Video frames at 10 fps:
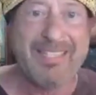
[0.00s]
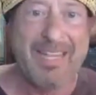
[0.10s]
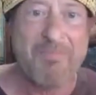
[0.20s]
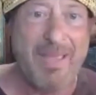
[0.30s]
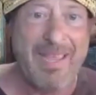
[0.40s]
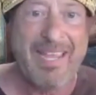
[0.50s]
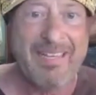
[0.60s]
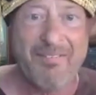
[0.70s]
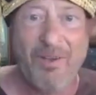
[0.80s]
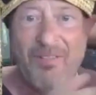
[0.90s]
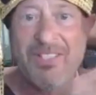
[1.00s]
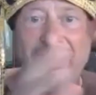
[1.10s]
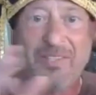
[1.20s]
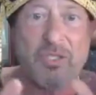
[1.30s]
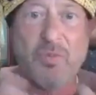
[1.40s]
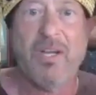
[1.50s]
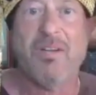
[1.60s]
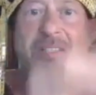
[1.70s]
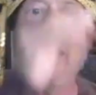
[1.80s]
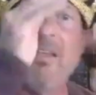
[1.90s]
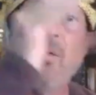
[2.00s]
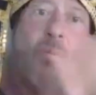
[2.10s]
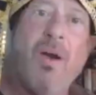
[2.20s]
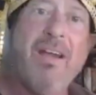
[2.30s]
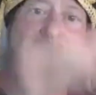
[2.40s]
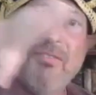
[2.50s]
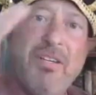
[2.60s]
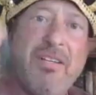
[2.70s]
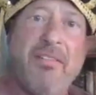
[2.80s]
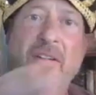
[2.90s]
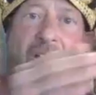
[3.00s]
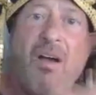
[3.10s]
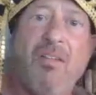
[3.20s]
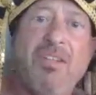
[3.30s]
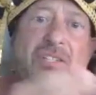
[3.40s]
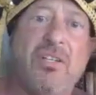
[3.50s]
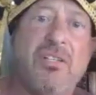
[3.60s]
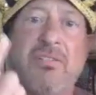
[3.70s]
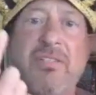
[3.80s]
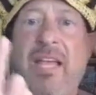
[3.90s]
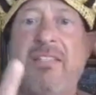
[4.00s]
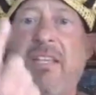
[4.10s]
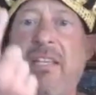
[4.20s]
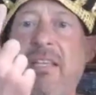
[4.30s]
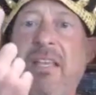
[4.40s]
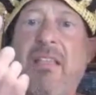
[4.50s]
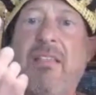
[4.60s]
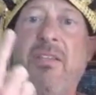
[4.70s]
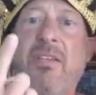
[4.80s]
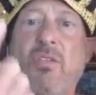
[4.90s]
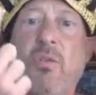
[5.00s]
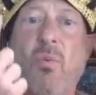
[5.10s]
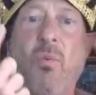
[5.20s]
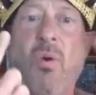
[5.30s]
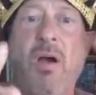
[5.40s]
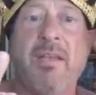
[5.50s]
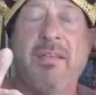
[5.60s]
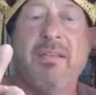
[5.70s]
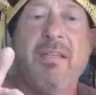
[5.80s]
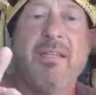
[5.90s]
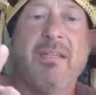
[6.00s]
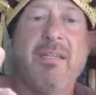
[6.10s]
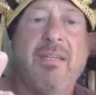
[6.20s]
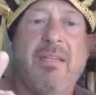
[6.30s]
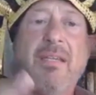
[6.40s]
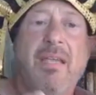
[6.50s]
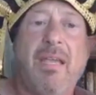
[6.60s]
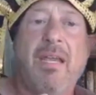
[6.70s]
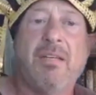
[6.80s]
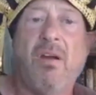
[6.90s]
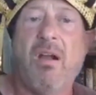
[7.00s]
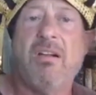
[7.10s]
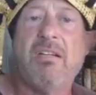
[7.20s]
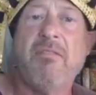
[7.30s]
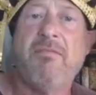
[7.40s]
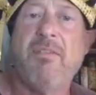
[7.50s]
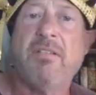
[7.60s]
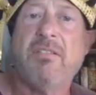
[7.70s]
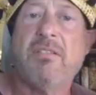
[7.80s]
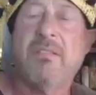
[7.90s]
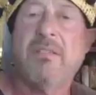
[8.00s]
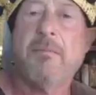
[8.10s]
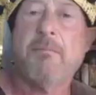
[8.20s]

that they made of all these other squares, one after another, all these years, they're down to this one. And Carter convinced